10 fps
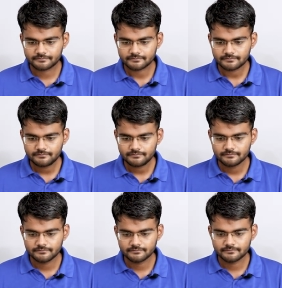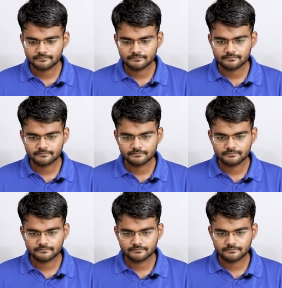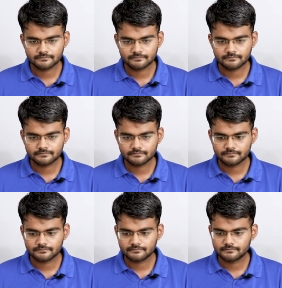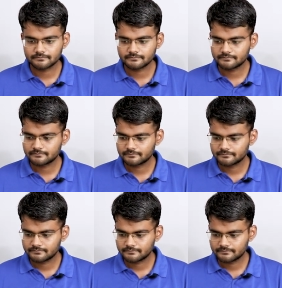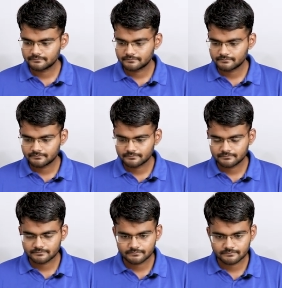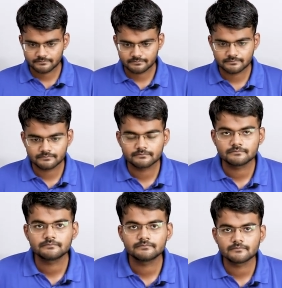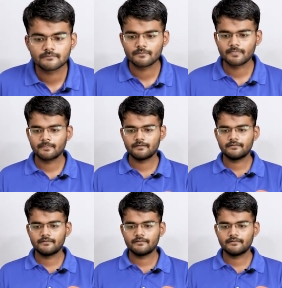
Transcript: Nothing is said.